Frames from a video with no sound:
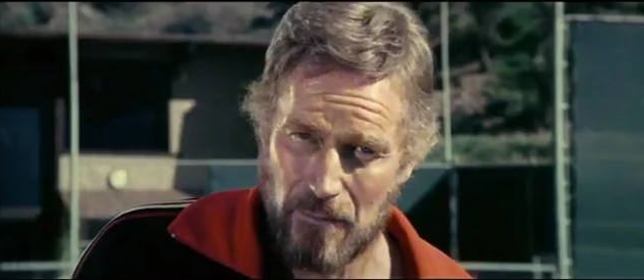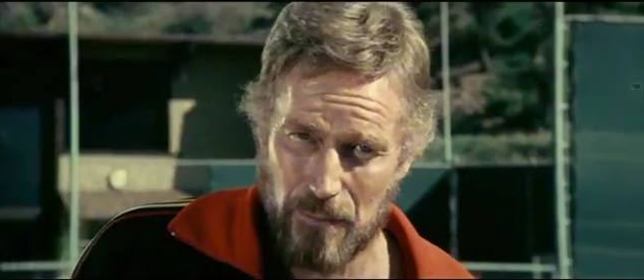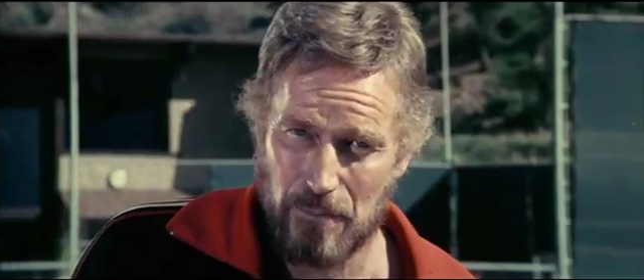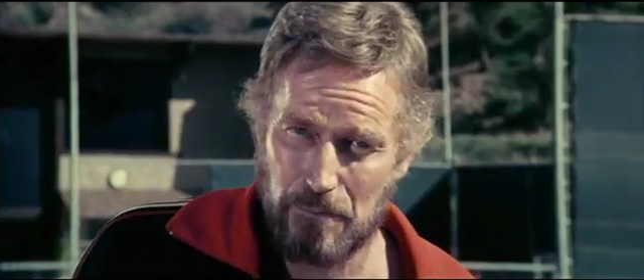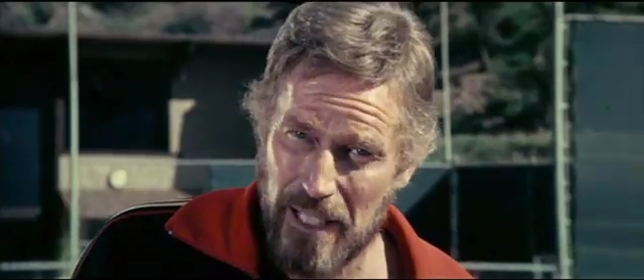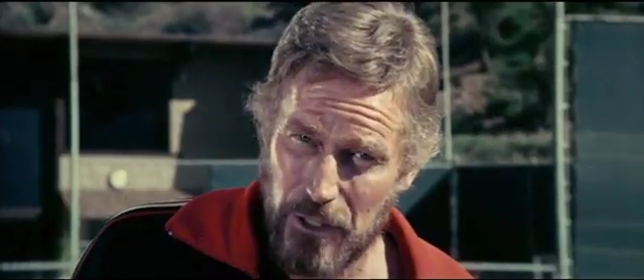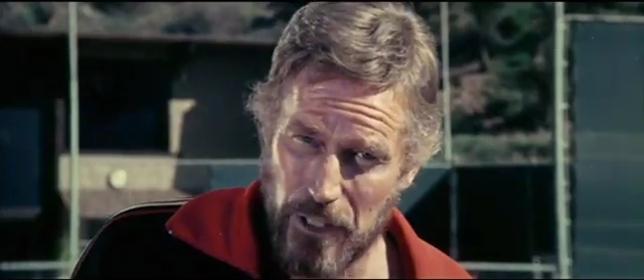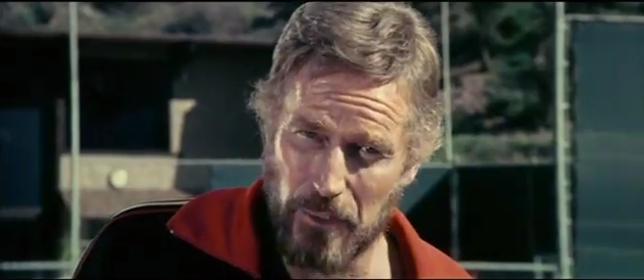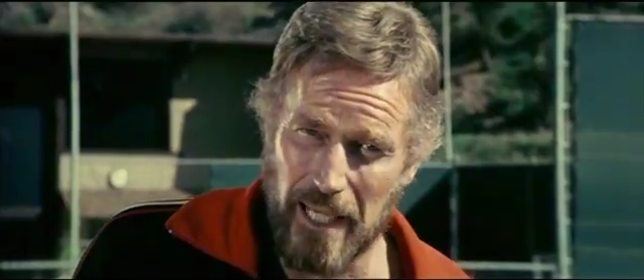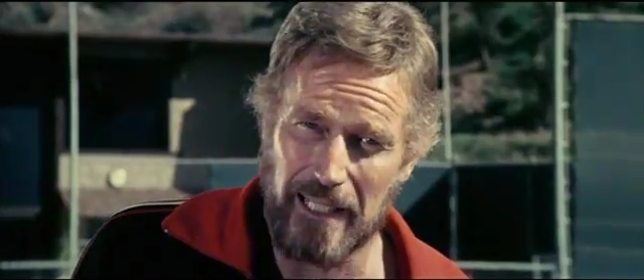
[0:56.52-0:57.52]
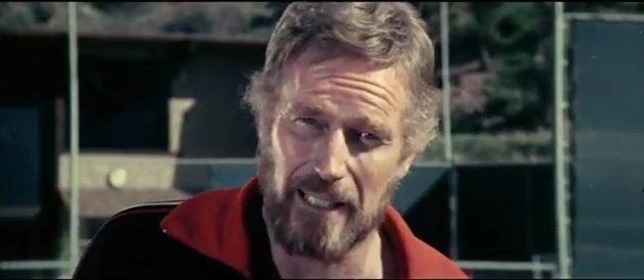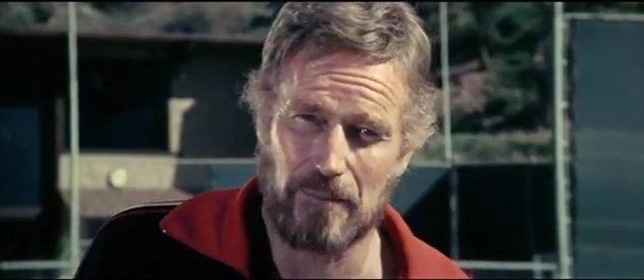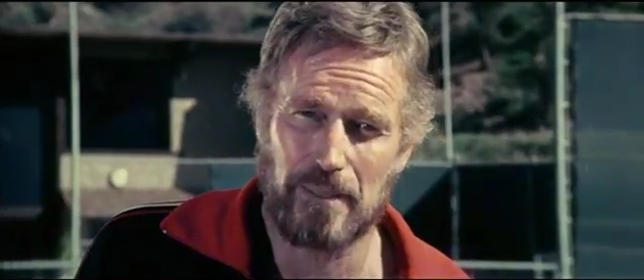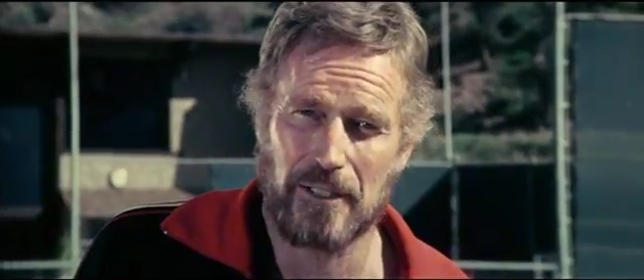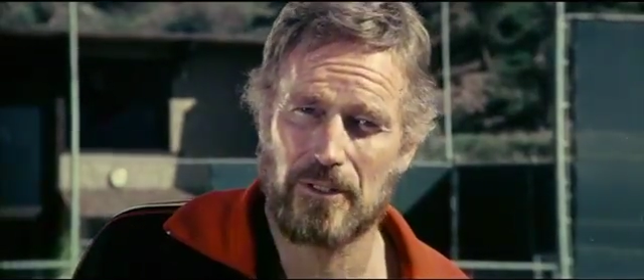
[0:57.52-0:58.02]
But a PG rating on a
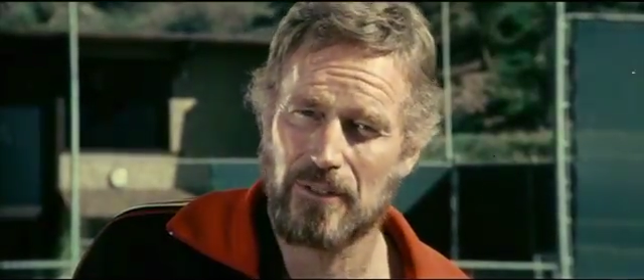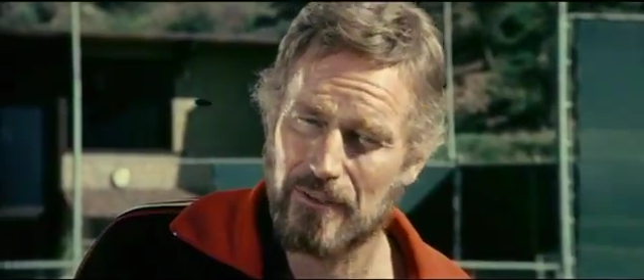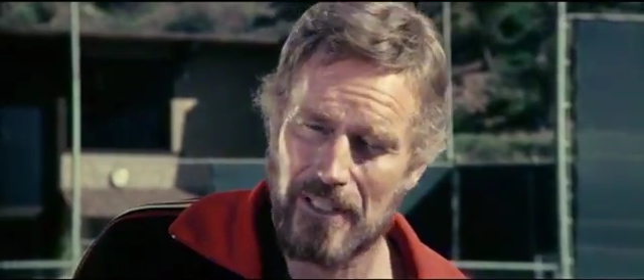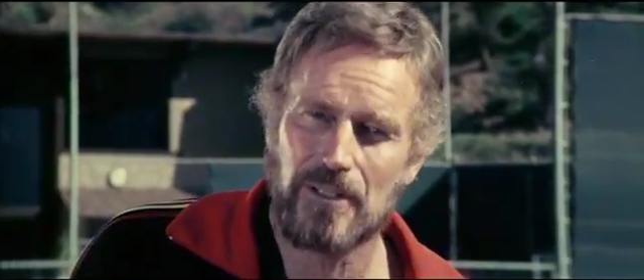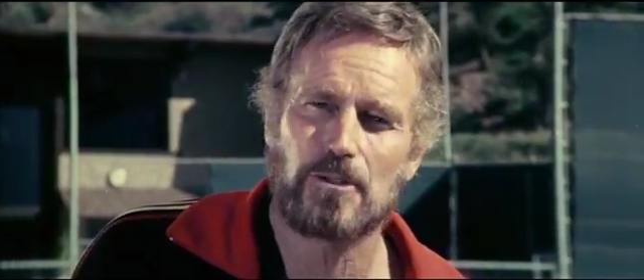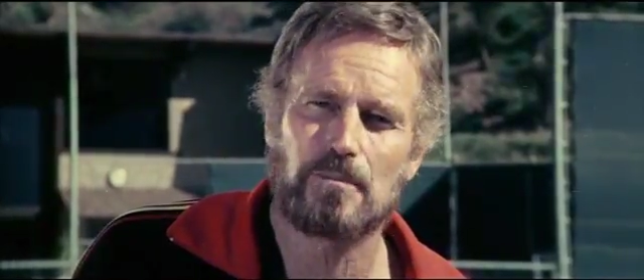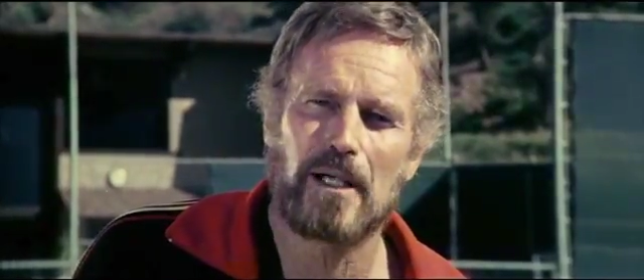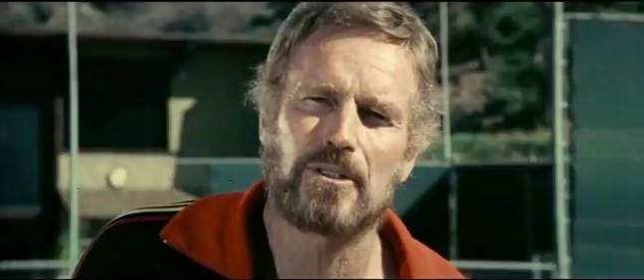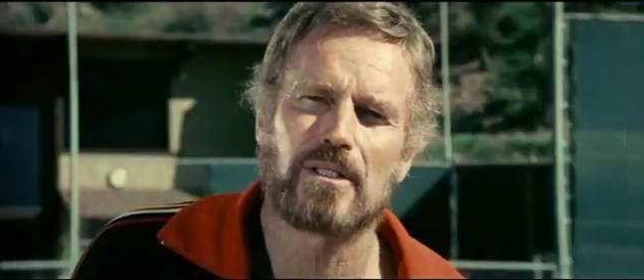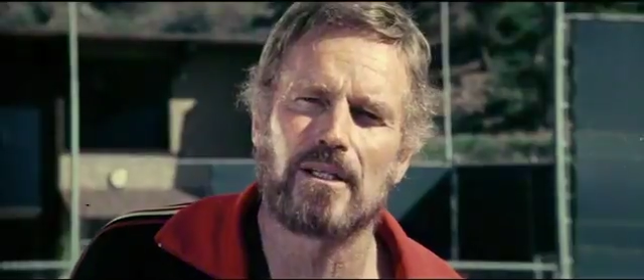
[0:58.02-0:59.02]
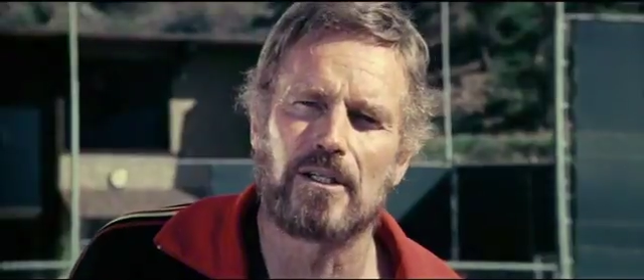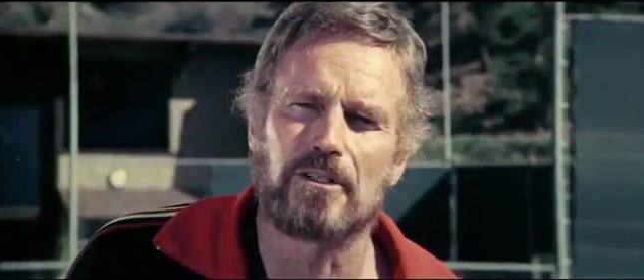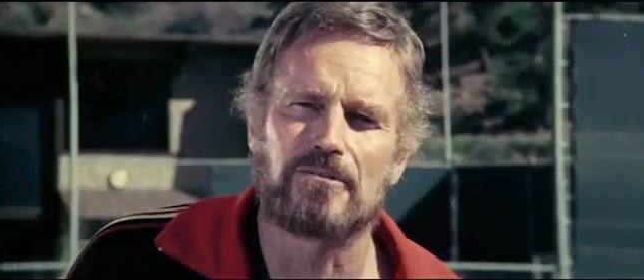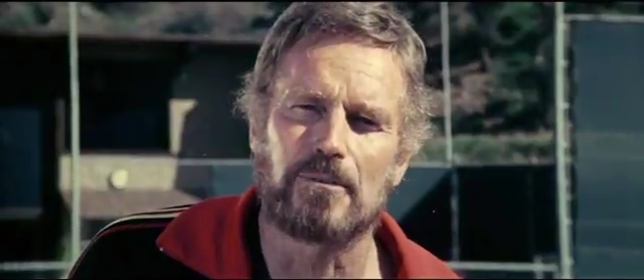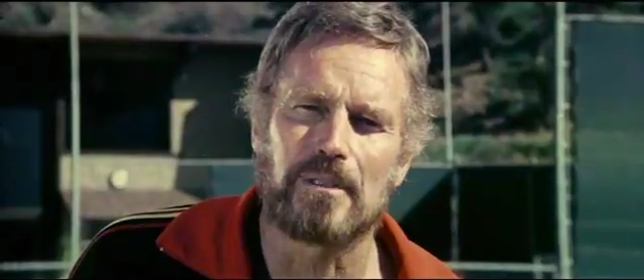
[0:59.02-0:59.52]
picture is a special
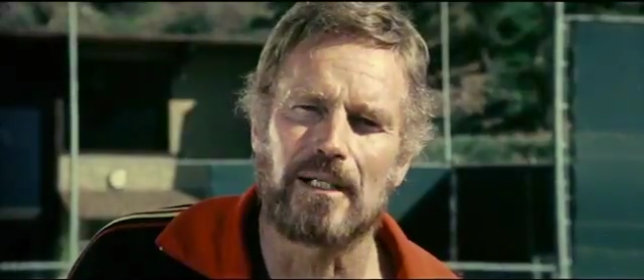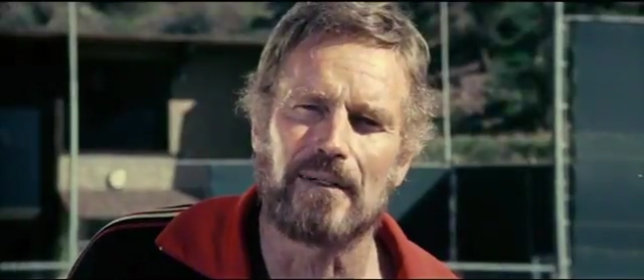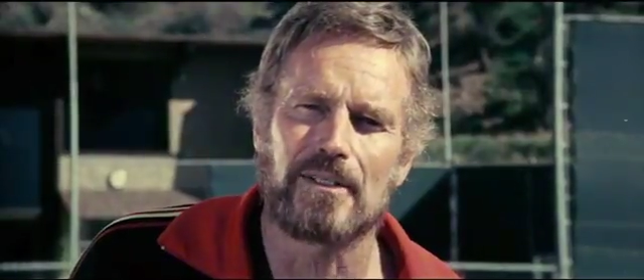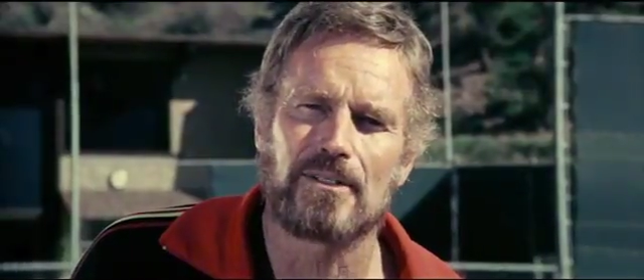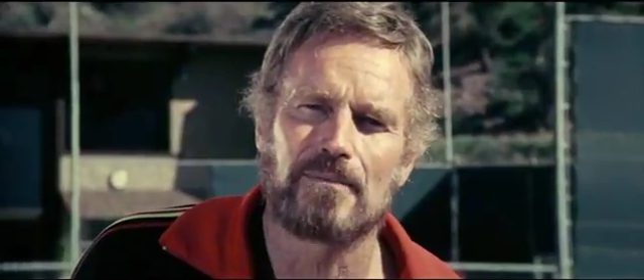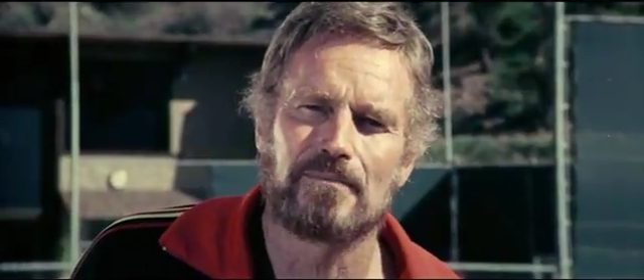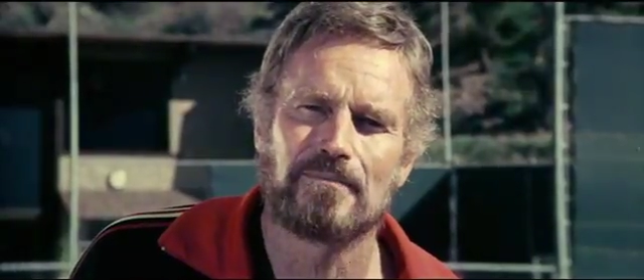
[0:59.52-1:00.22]
alert for parents.